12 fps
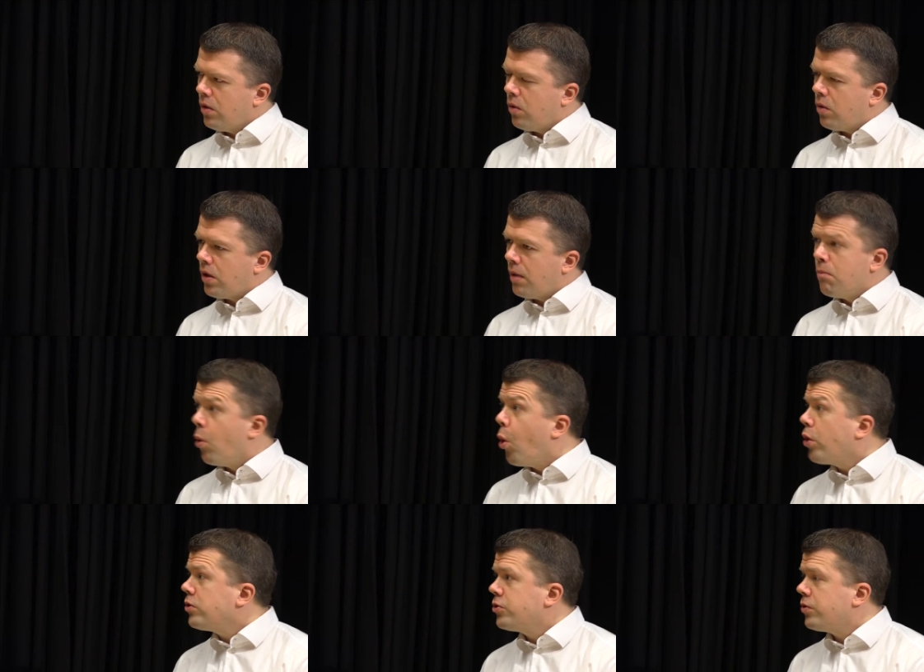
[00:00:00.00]
or a
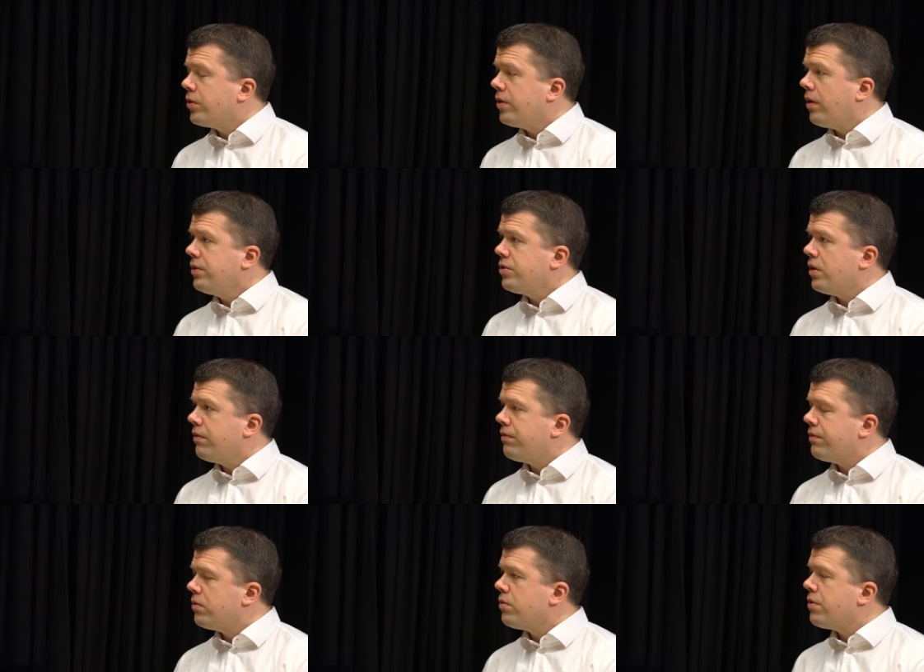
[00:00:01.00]
more sure knowledge of
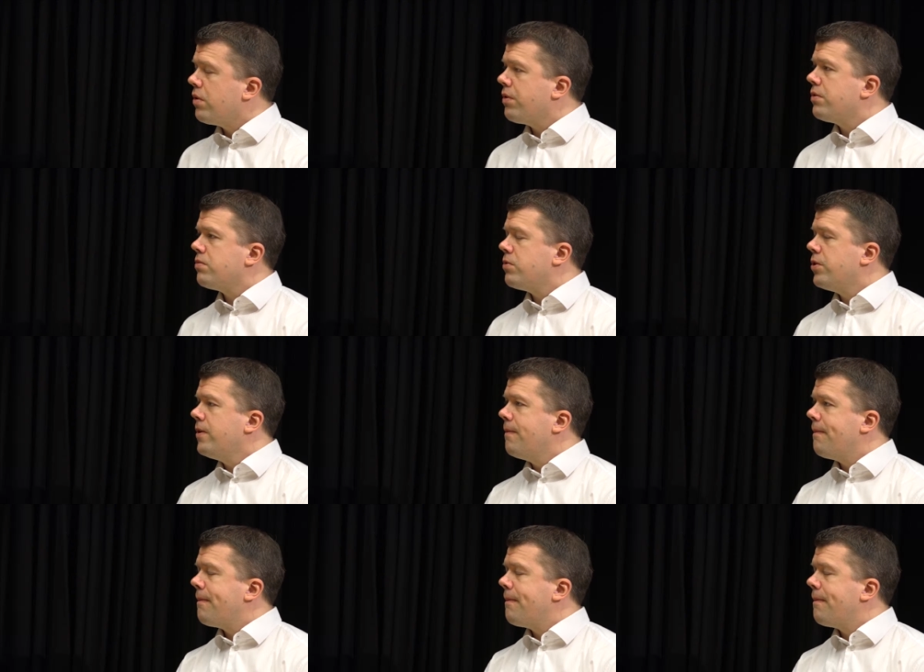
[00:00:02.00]
who the authors were?